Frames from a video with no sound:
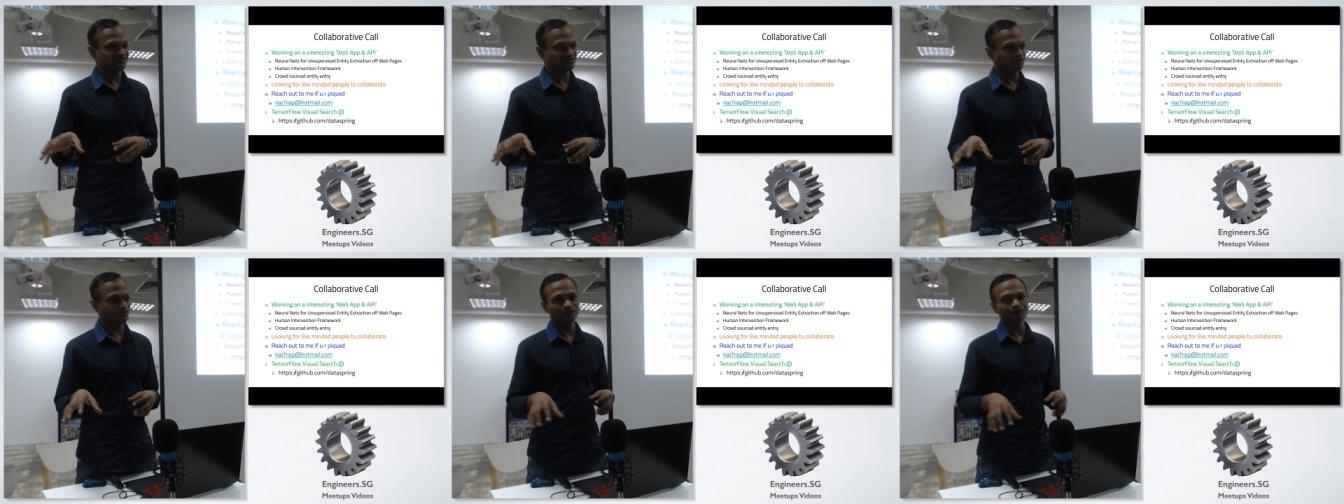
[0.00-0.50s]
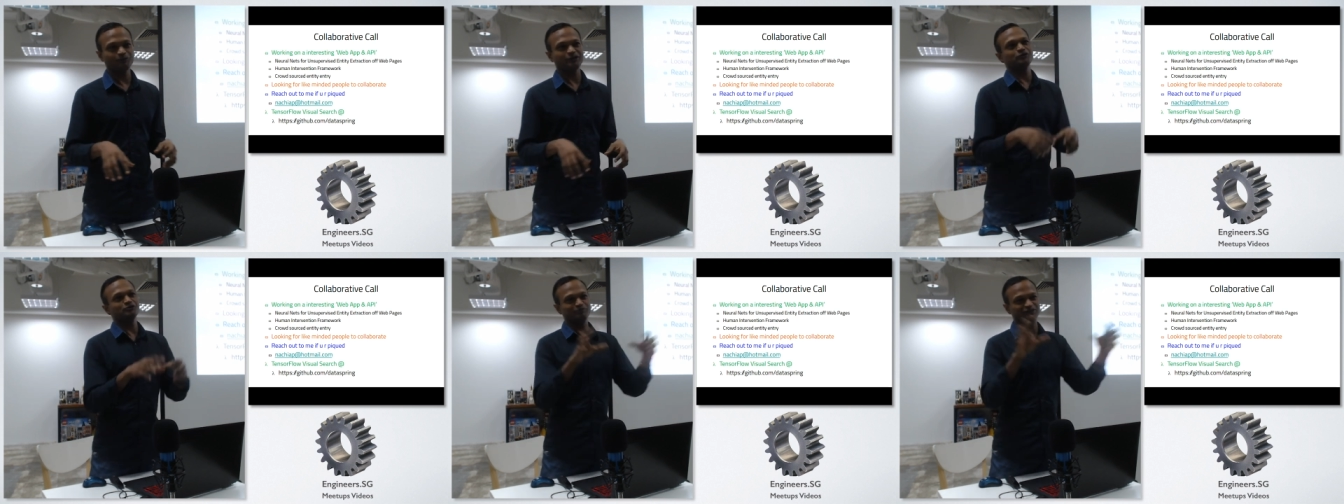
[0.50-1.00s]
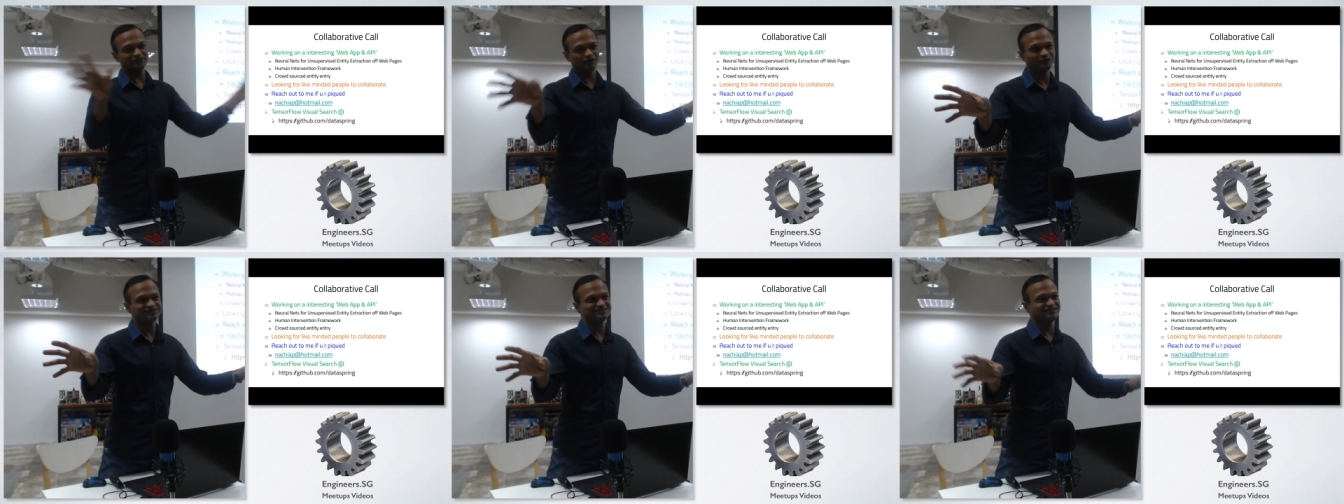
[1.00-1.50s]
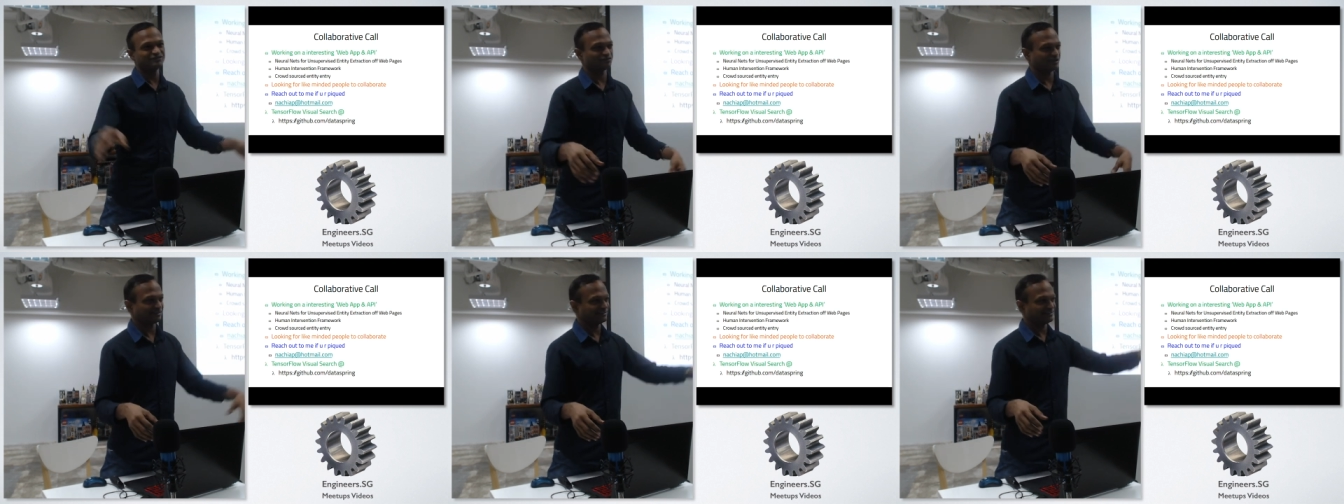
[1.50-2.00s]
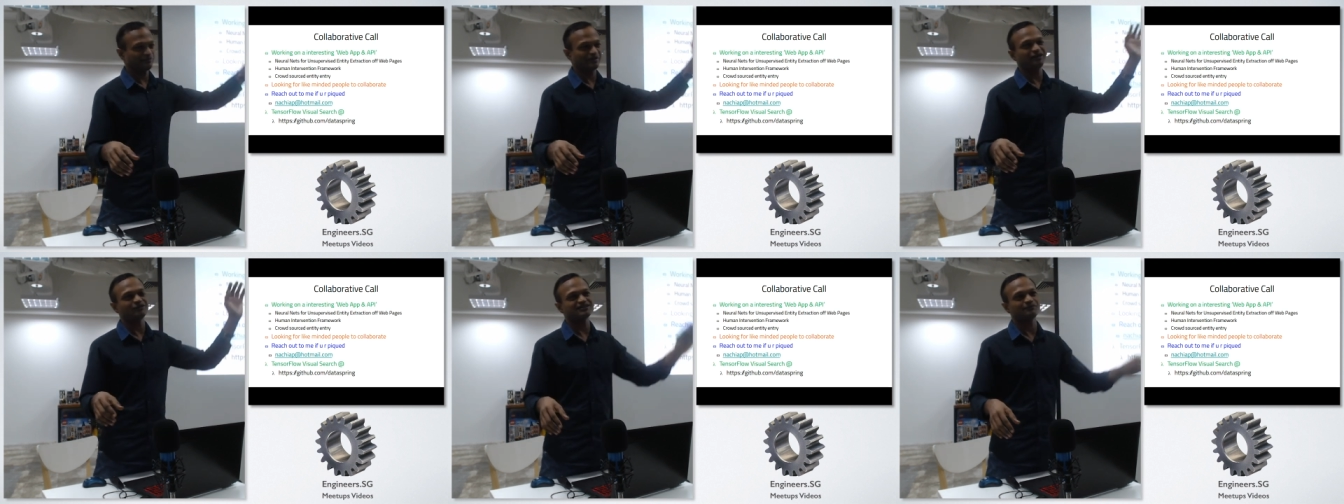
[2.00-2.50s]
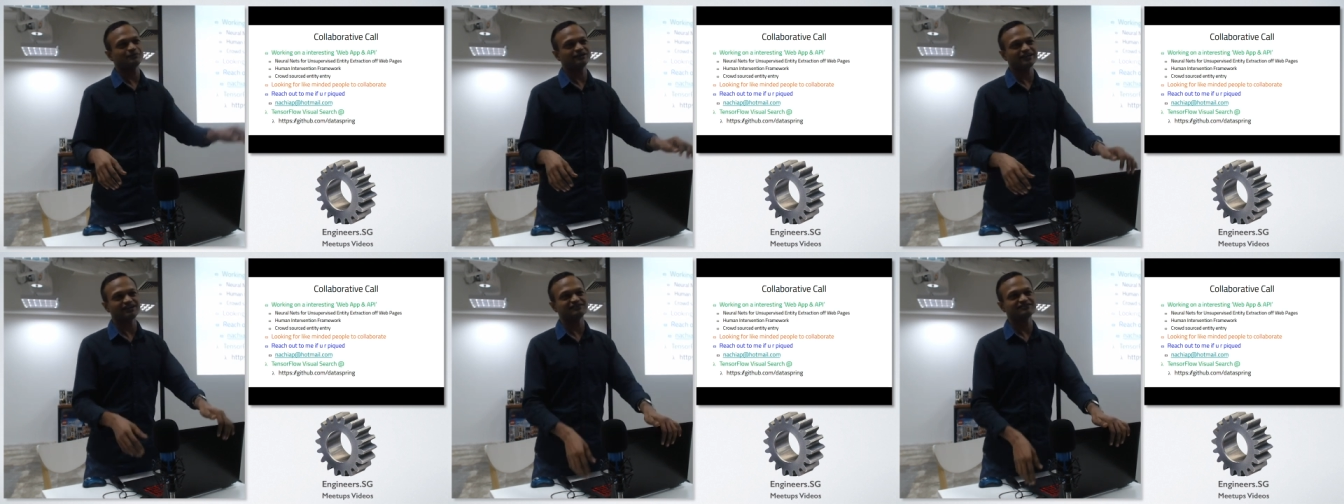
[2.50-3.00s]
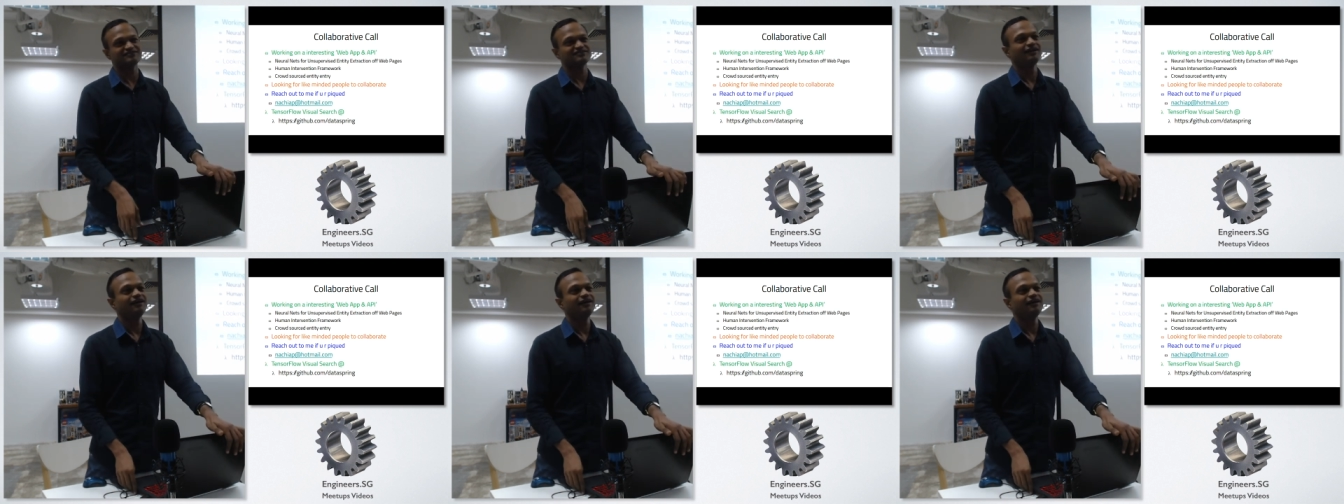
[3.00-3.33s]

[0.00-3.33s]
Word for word: So why don't you build your own service rather than depending on somebody else?